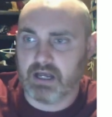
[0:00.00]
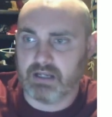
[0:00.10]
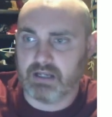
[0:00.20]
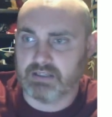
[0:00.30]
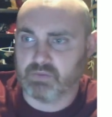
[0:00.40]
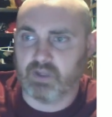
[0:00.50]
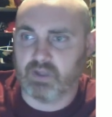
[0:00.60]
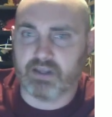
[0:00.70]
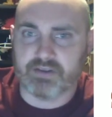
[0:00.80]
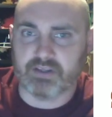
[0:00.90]
It's well
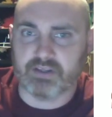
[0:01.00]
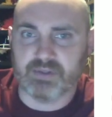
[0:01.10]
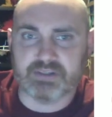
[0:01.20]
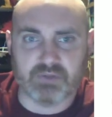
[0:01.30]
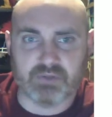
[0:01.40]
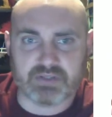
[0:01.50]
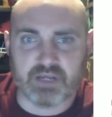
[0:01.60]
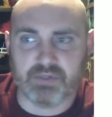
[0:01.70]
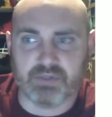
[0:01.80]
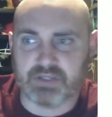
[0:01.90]
under the limit that most
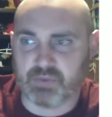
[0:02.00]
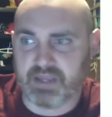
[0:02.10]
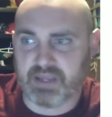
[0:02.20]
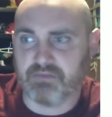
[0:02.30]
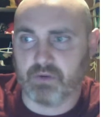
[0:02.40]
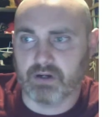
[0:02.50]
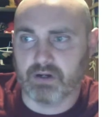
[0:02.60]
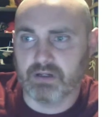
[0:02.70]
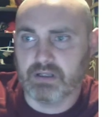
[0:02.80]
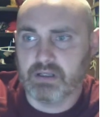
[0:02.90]
companies will pay for.
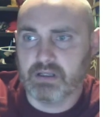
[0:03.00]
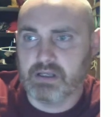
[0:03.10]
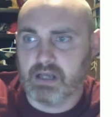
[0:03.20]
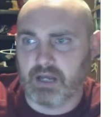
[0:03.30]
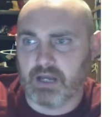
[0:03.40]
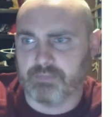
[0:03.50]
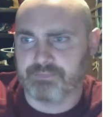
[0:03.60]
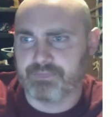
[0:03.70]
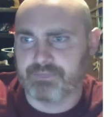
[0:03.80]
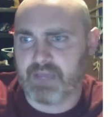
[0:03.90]

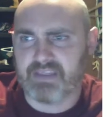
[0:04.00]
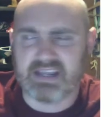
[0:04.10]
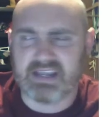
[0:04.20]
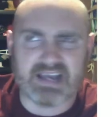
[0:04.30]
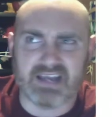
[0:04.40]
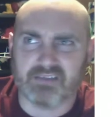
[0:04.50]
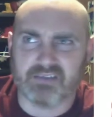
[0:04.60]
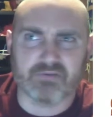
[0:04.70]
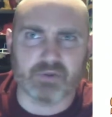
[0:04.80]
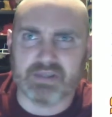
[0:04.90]
I think I got
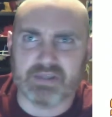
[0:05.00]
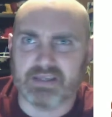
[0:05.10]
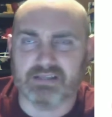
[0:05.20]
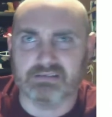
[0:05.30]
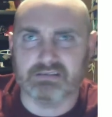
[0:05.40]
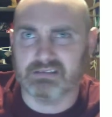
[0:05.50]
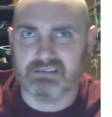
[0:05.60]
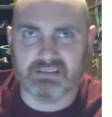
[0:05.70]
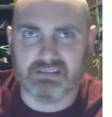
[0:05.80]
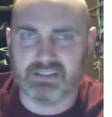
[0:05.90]
through with it
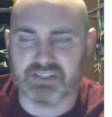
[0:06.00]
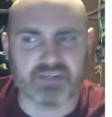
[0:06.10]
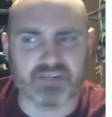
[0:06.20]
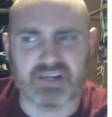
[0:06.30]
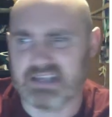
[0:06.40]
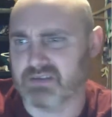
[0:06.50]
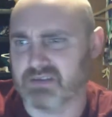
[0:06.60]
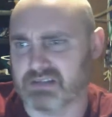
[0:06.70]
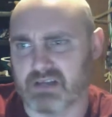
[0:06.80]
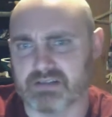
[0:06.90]
just under
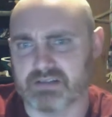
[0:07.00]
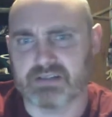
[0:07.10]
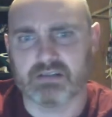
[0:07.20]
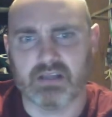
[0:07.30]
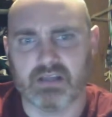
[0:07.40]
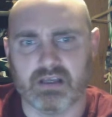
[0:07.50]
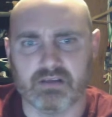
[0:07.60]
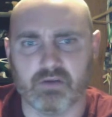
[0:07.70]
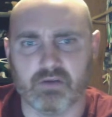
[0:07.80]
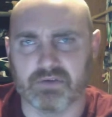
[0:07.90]
$8,000
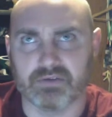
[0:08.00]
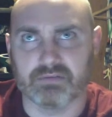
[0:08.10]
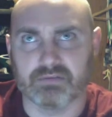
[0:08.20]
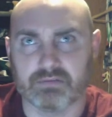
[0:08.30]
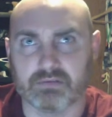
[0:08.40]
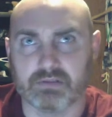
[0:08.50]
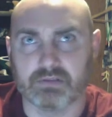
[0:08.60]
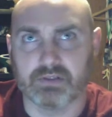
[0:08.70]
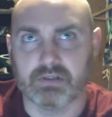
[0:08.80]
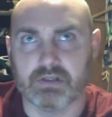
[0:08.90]
over
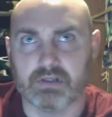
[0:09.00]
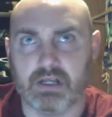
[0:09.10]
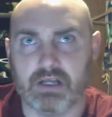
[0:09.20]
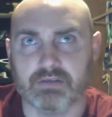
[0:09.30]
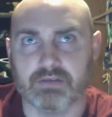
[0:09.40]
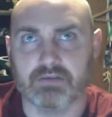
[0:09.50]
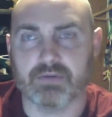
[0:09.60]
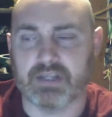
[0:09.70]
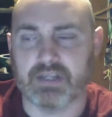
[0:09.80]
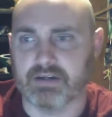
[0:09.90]
3
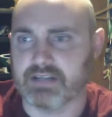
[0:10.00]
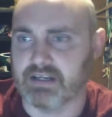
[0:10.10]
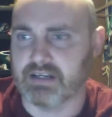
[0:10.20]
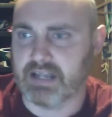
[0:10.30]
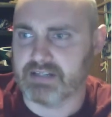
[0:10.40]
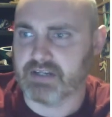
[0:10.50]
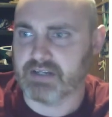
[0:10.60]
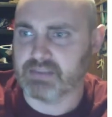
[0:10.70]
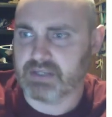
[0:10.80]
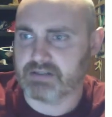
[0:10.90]
years. I did 9 straight
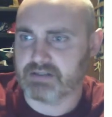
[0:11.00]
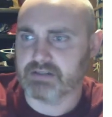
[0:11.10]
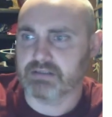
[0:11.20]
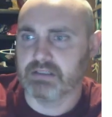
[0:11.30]
semesters.